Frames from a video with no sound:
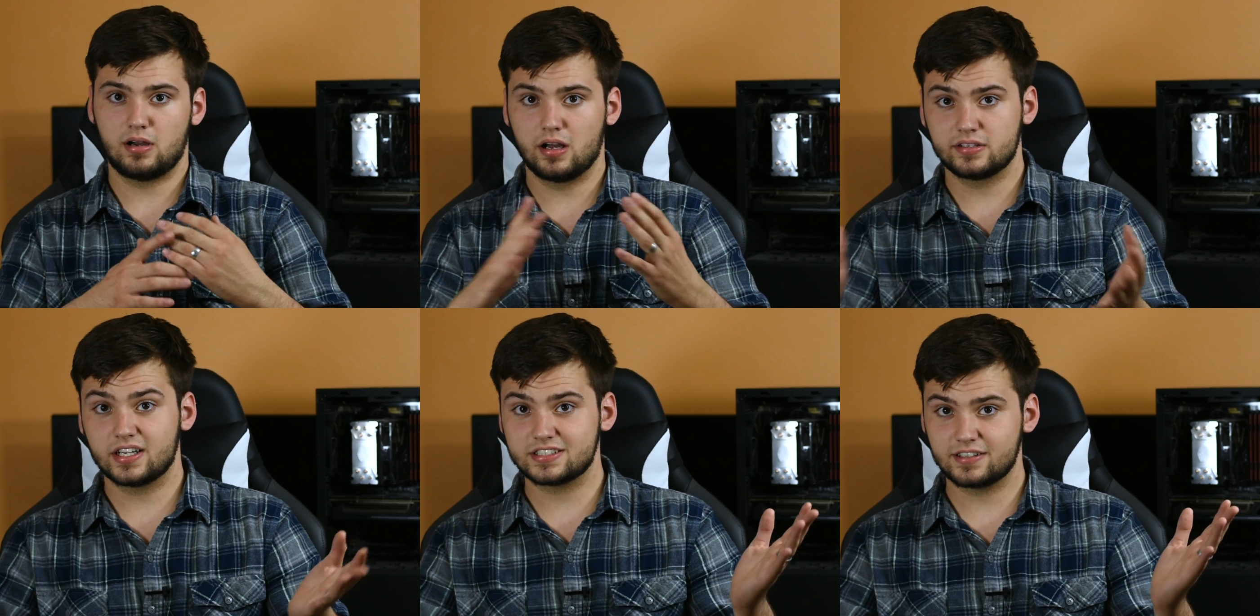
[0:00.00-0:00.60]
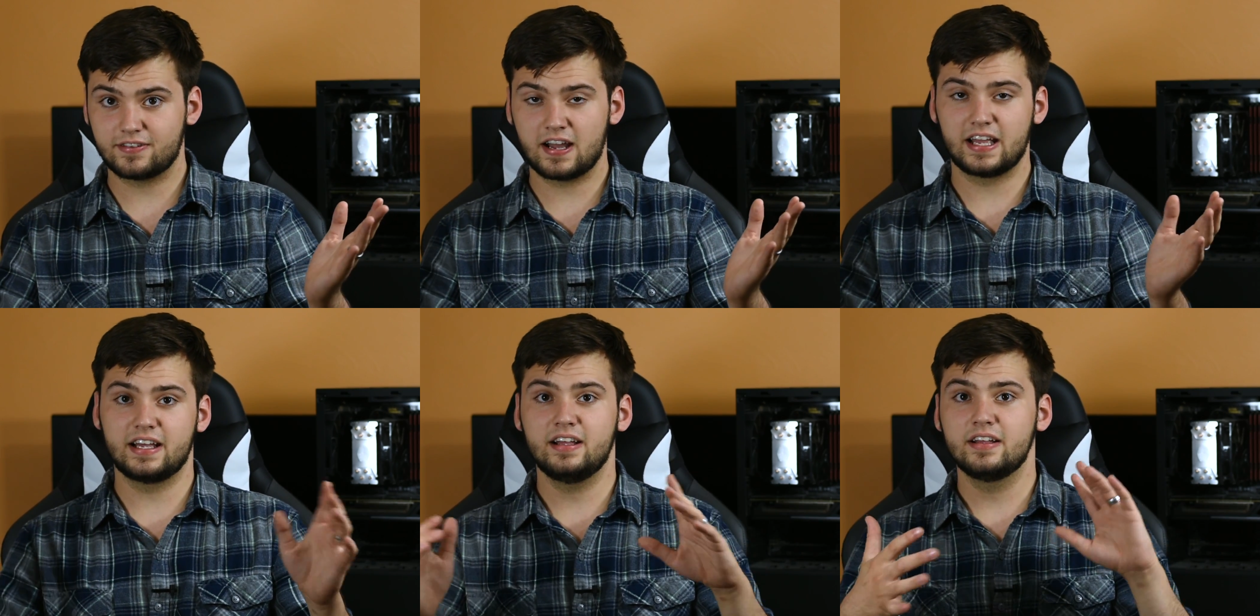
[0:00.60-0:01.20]

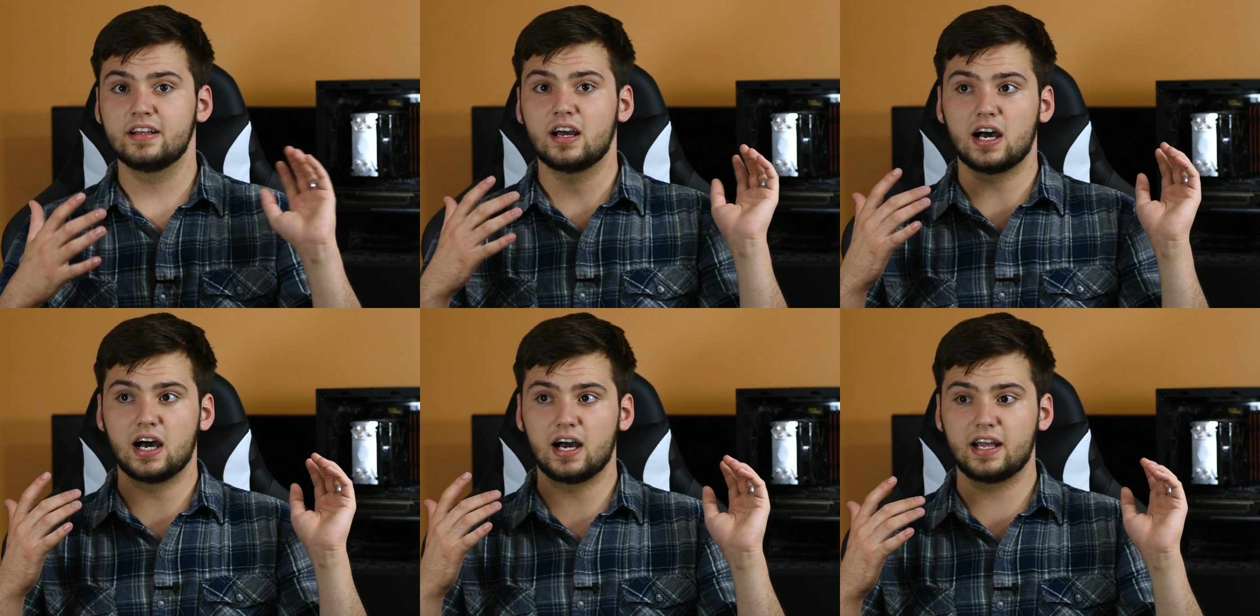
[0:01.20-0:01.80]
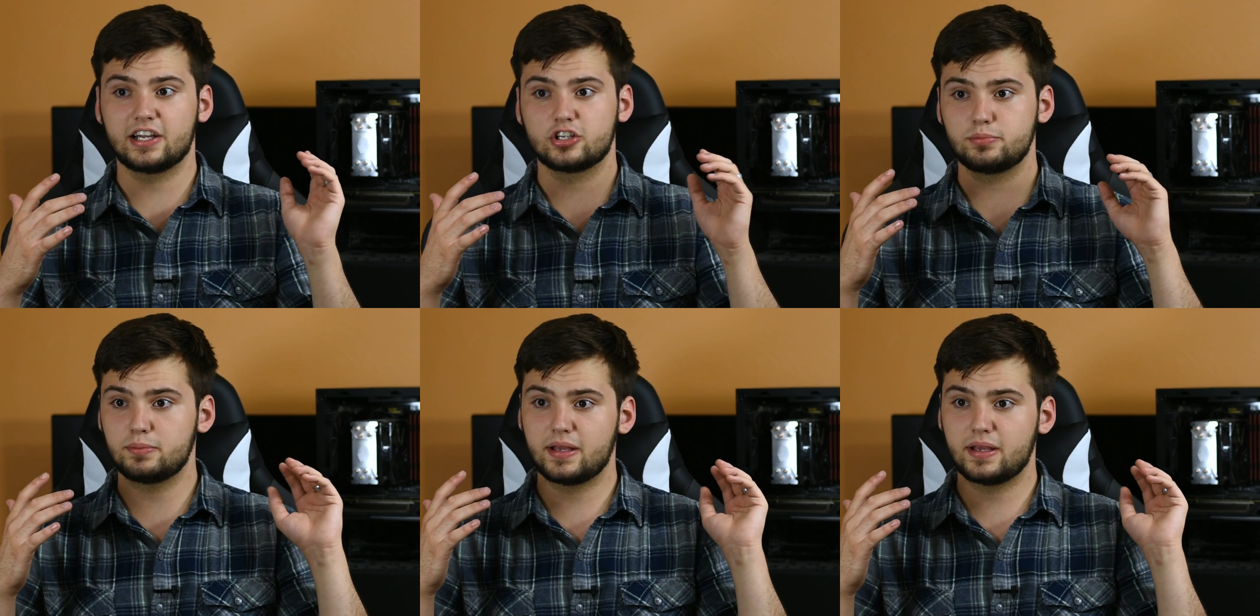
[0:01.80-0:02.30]
undustify it. It could